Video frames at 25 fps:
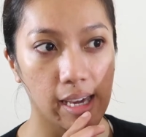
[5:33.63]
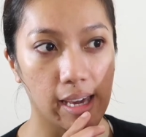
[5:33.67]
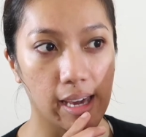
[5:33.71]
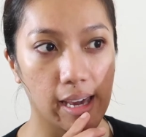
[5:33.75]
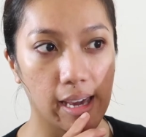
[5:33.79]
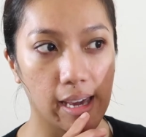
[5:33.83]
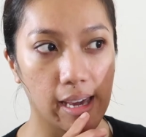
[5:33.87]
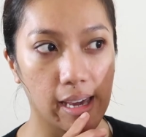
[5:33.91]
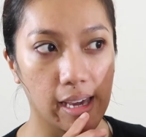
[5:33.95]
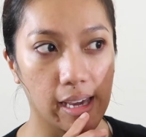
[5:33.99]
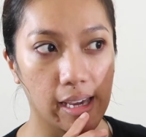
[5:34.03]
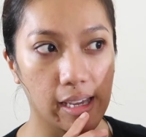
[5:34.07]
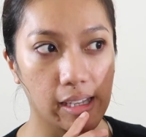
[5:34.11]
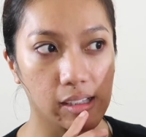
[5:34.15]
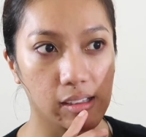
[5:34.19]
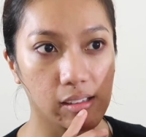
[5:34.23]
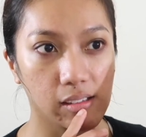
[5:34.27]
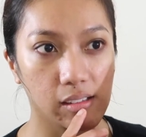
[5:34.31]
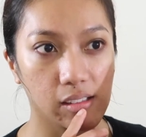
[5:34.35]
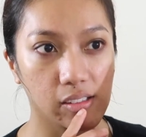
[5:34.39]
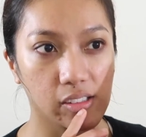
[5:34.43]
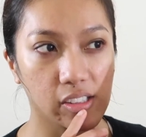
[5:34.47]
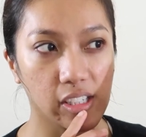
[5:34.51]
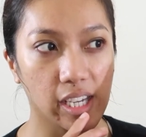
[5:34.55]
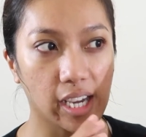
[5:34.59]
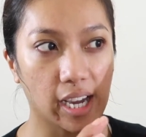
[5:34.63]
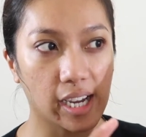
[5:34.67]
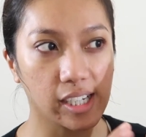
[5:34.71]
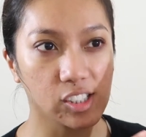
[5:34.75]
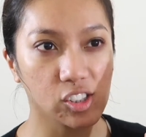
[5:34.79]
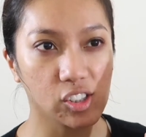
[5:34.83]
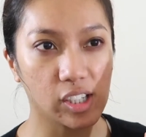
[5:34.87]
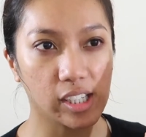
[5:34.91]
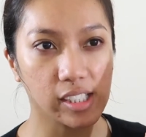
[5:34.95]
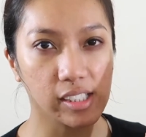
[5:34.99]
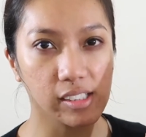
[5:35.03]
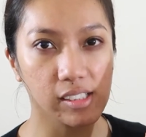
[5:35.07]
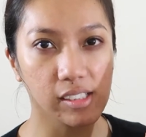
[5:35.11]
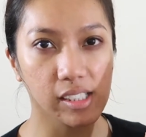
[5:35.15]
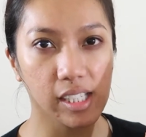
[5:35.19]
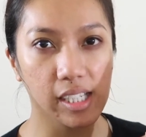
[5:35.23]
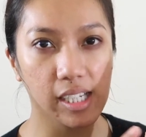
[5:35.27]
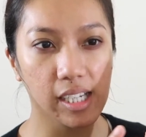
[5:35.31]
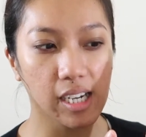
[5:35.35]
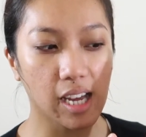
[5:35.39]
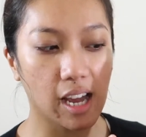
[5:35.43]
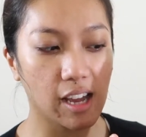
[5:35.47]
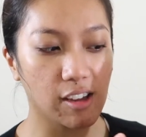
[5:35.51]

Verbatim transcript: and dehydrated skin,